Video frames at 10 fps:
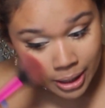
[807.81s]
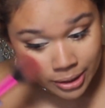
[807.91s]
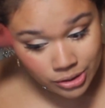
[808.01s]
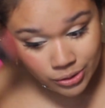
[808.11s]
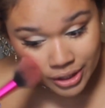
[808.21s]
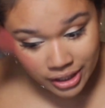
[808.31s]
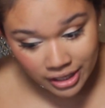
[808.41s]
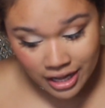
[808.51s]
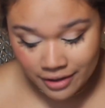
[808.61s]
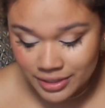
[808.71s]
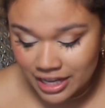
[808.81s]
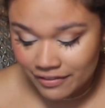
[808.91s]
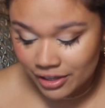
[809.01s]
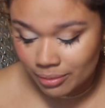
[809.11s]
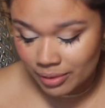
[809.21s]
I enjoyed it. I was
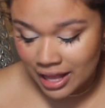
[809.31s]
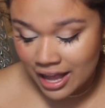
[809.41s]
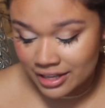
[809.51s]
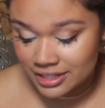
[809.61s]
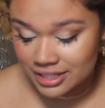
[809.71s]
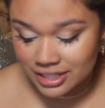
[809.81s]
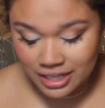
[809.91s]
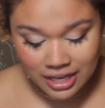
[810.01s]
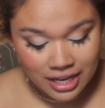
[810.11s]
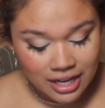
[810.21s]
having a blast.